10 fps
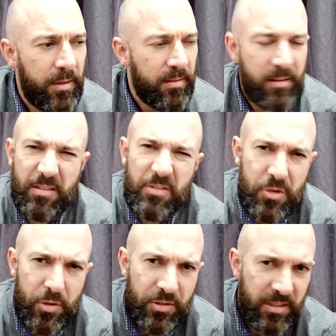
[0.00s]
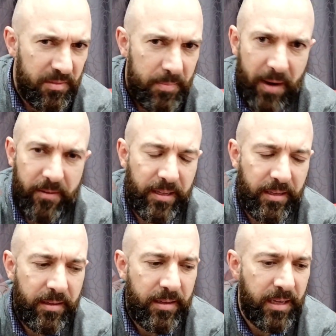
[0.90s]
So there's this huge disparity
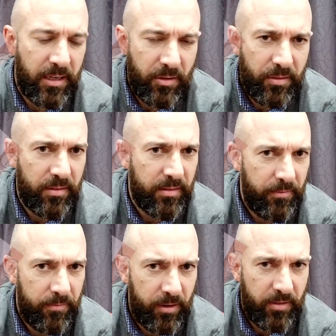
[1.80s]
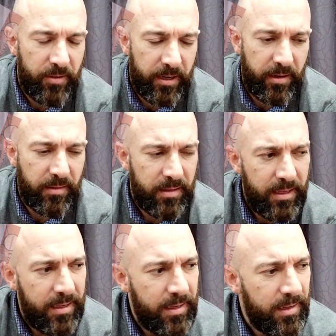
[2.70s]
in losses that frustrated us.
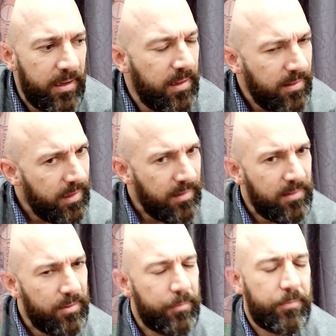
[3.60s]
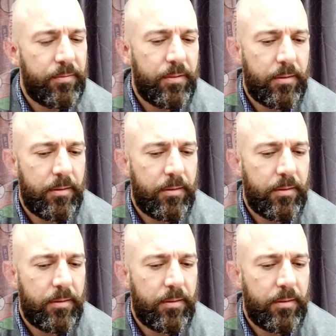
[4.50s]
Now that's sort of,